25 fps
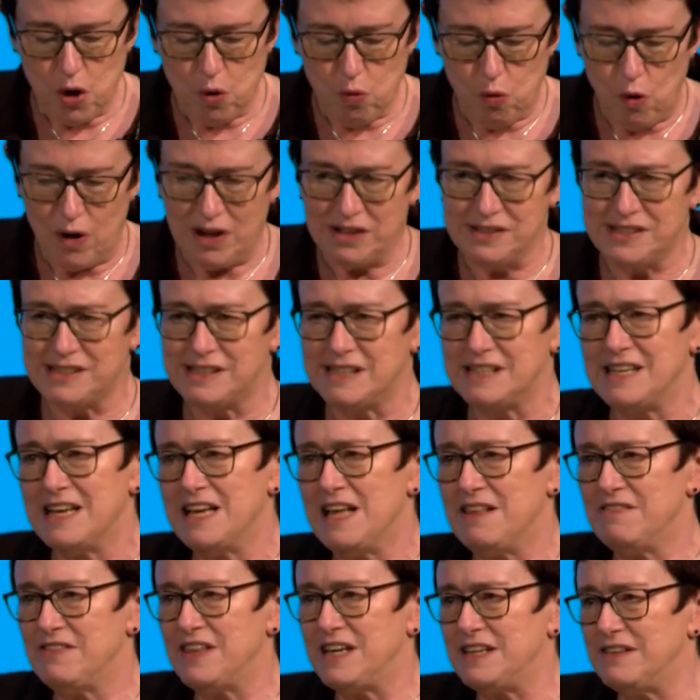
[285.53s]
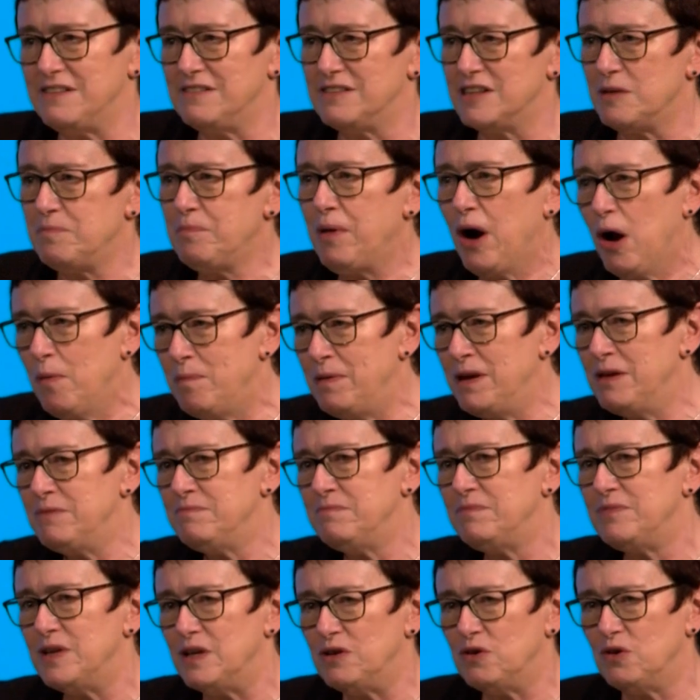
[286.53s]
was that the
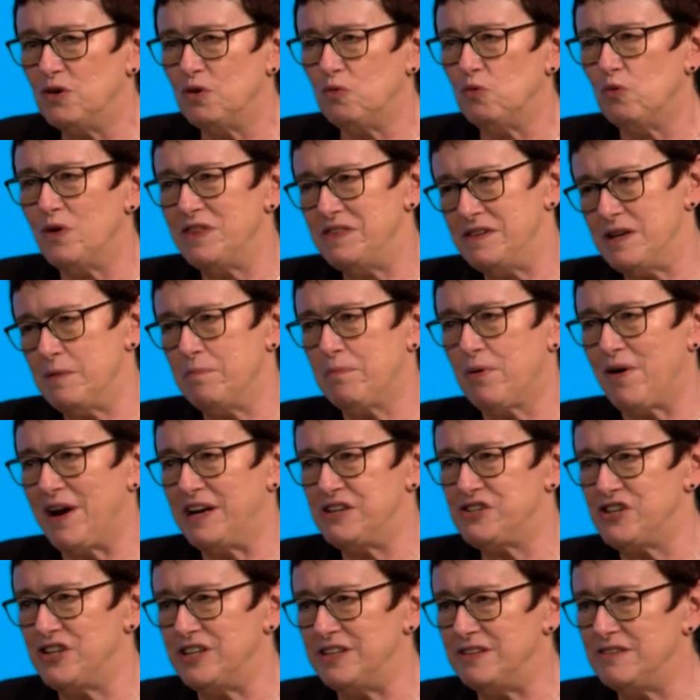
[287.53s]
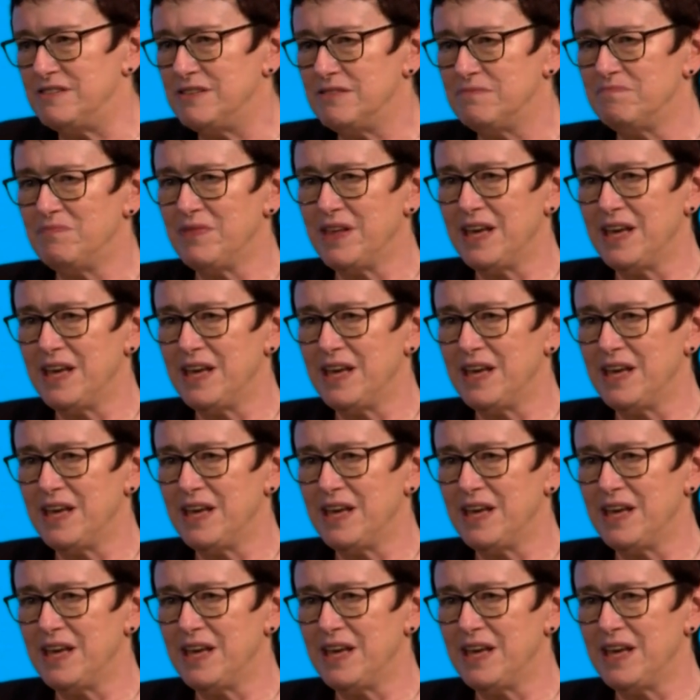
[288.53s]
problem with depression